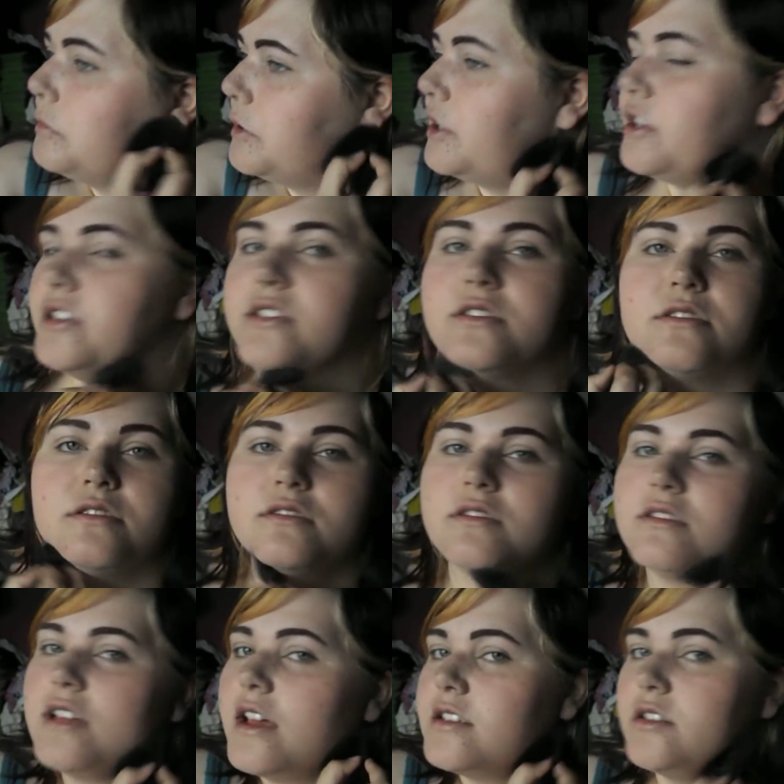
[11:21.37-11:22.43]
Because
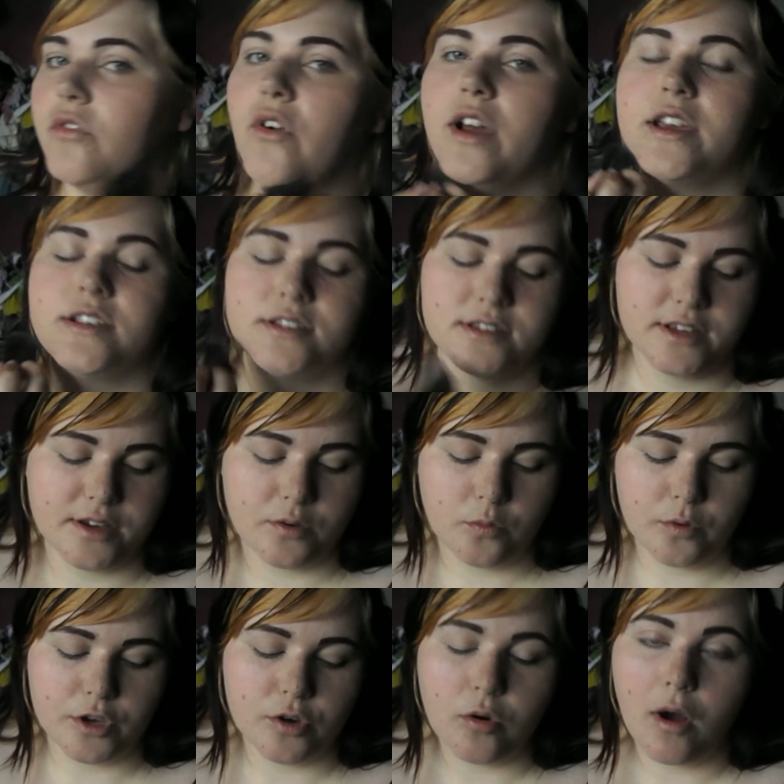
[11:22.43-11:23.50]
let's face it,
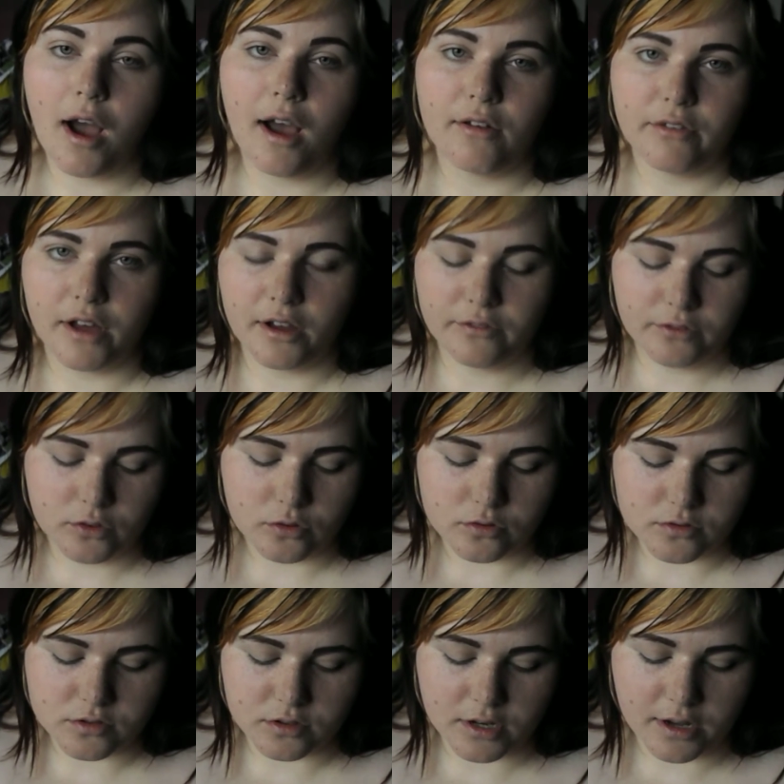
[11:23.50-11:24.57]
we all have our
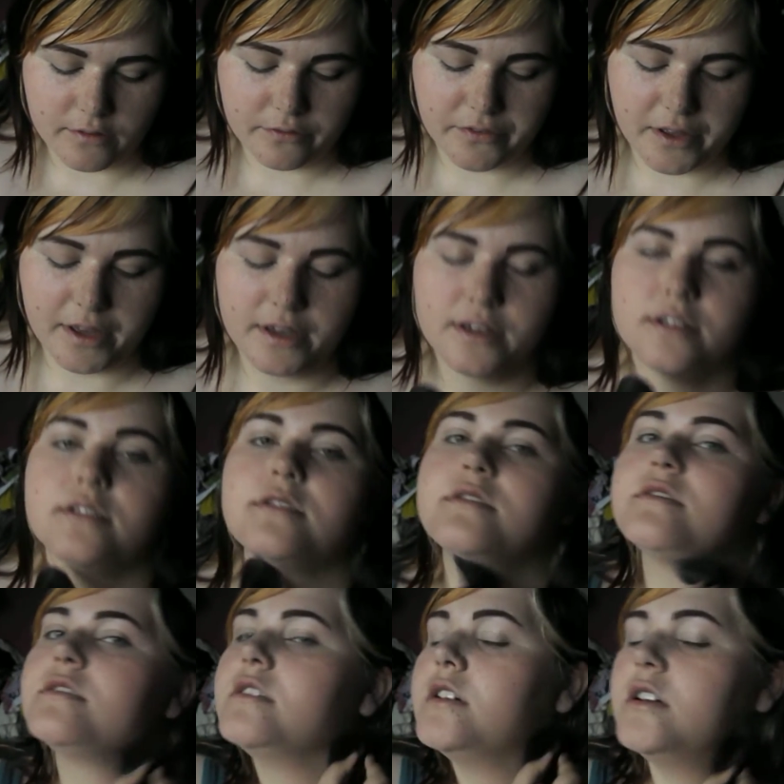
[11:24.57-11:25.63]
flaws on our
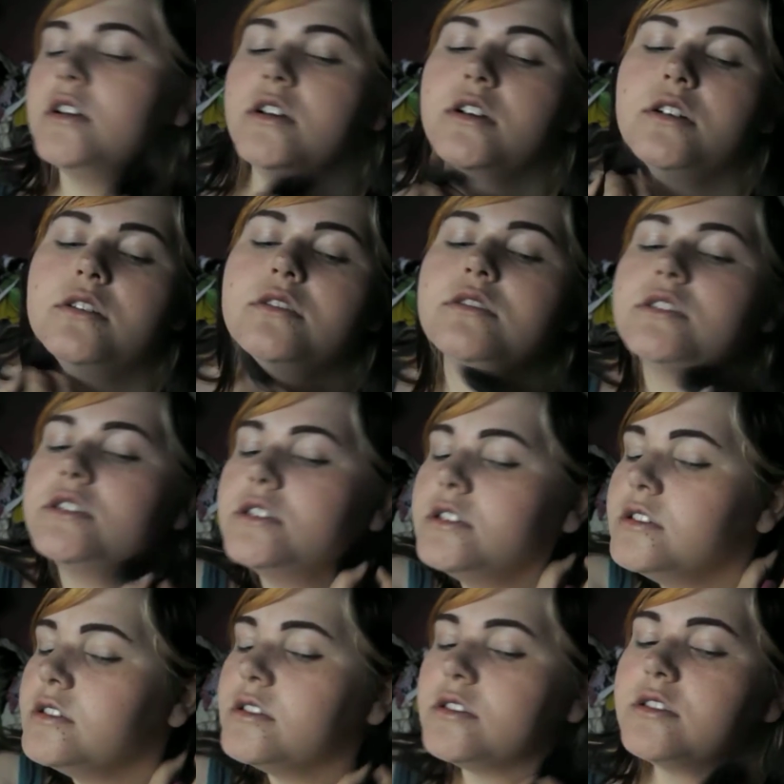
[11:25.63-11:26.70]
face.
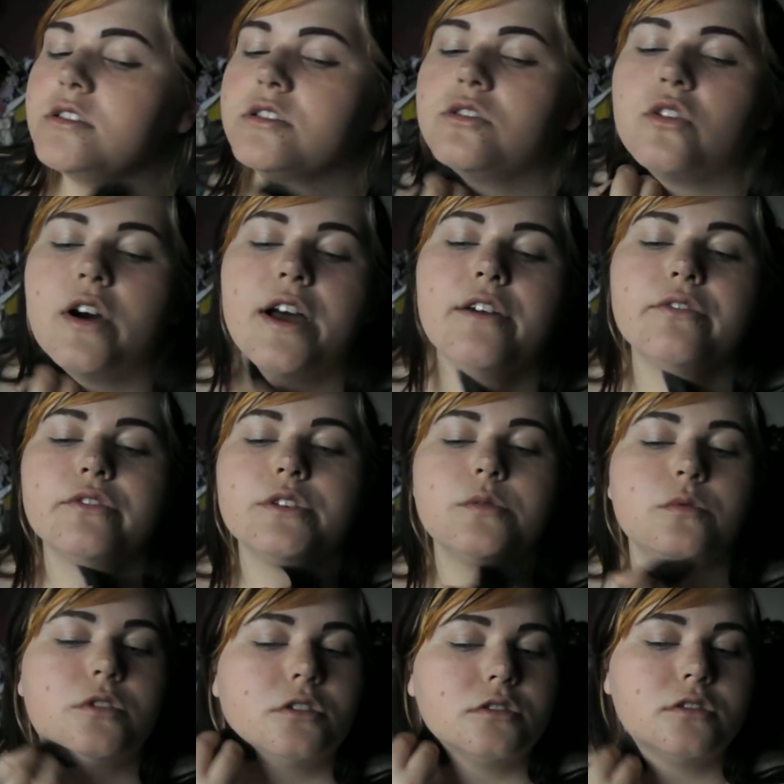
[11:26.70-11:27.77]
And not
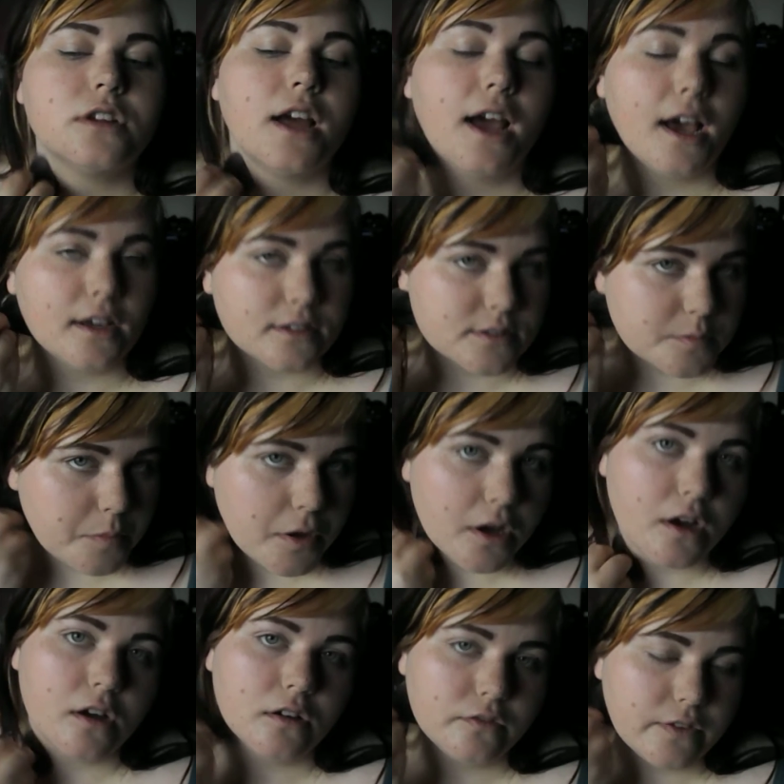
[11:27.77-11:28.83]
everyone has
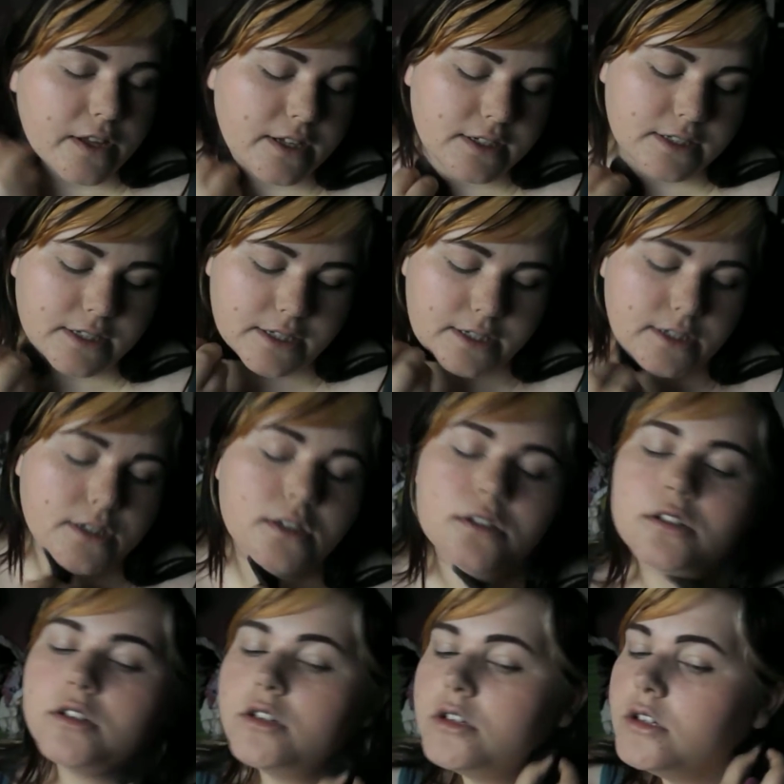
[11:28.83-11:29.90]
perfectly,
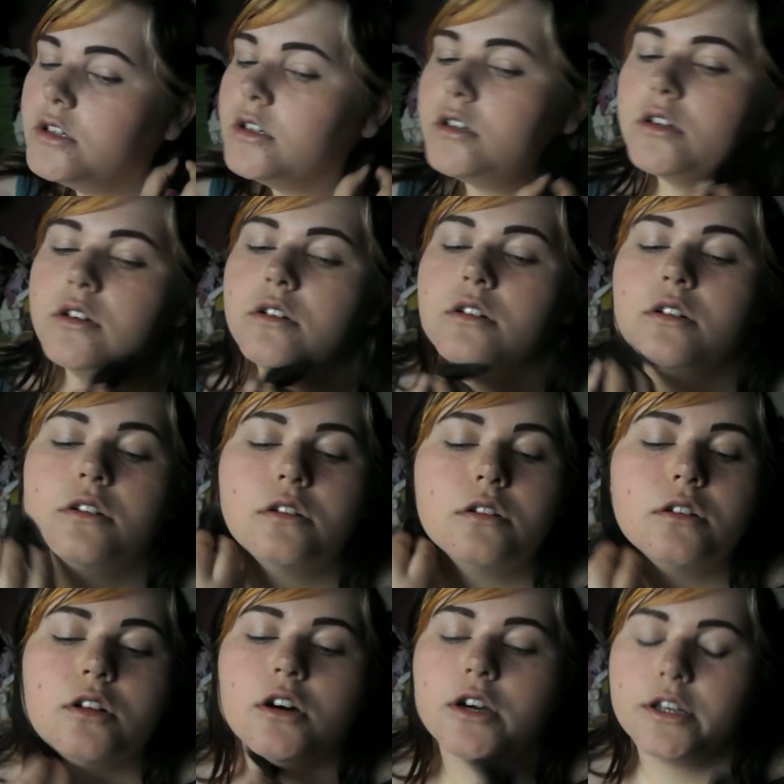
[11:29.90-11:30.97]

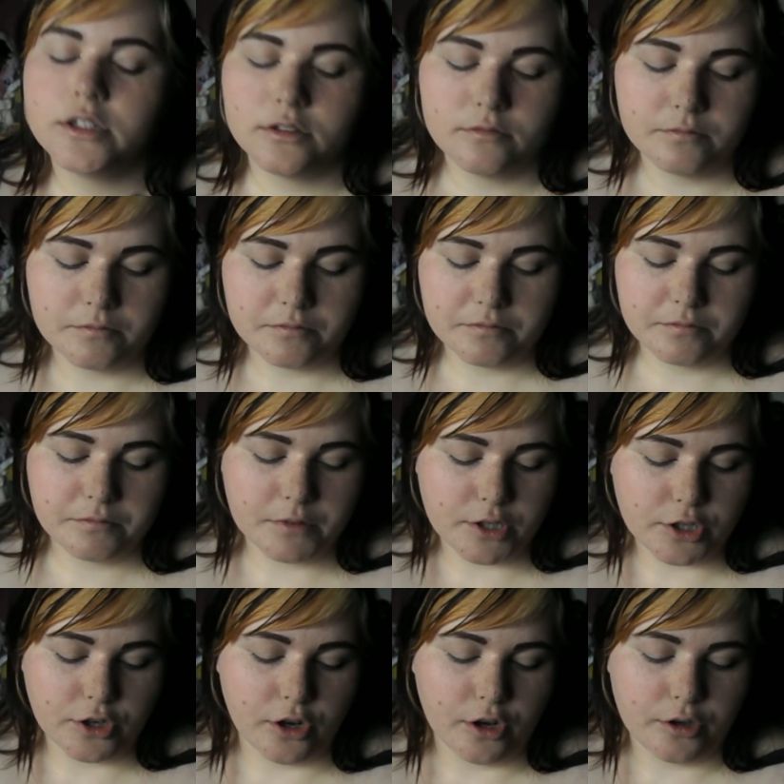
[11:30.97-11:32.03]
like,
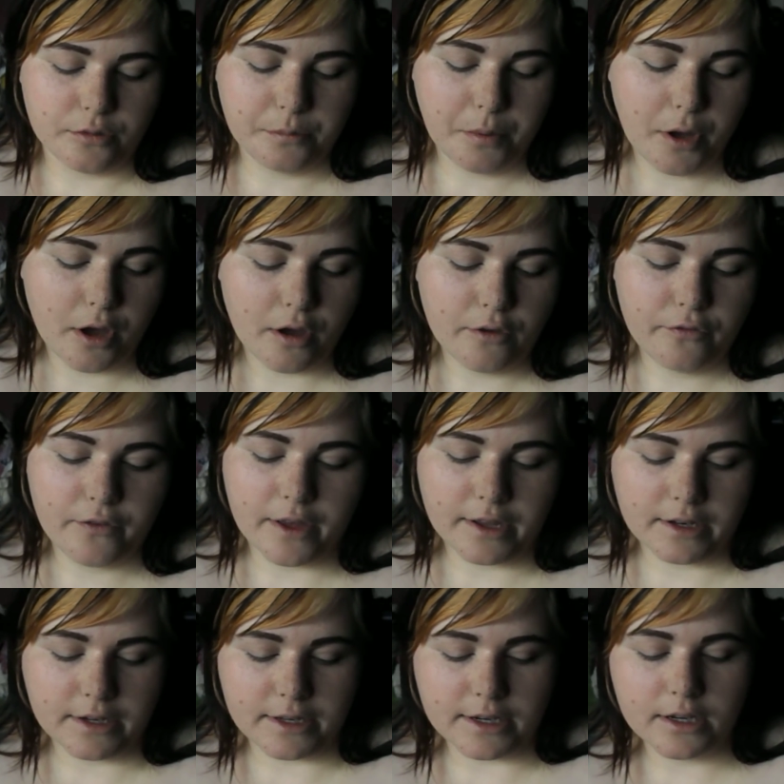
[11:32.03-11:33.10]
you know,
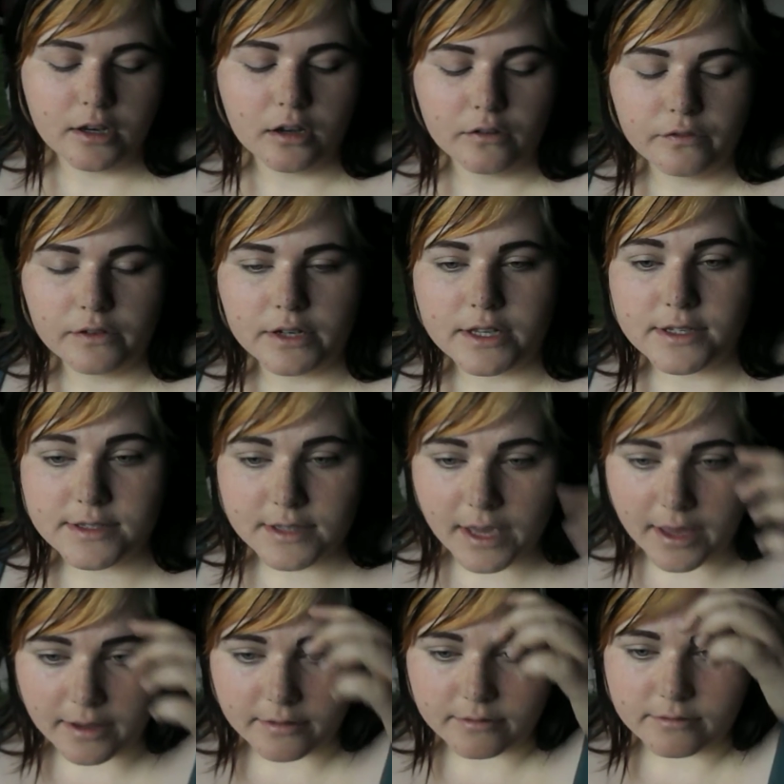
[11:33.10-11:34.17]
perfectly lovely
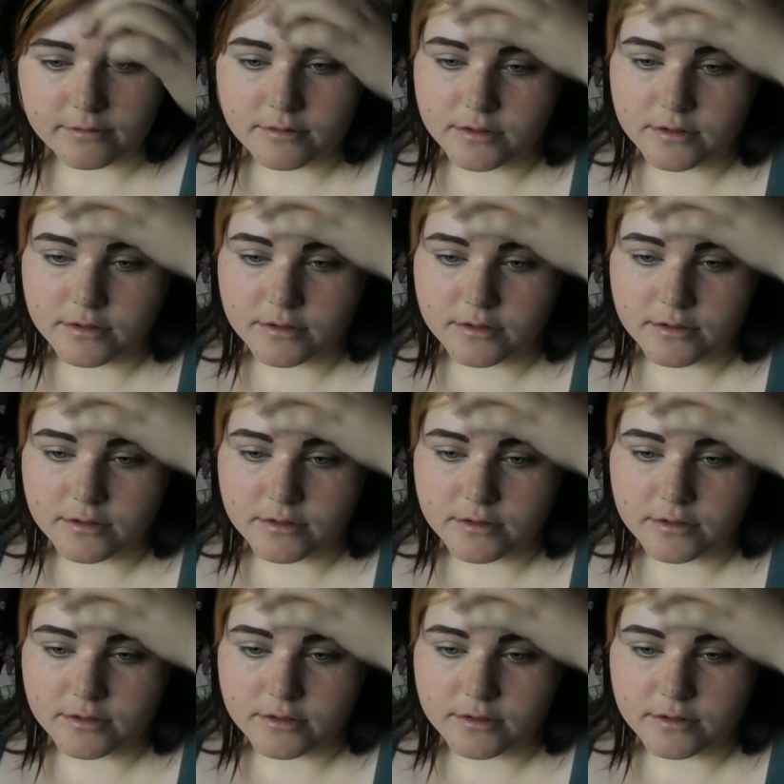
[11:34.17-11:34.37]
skin.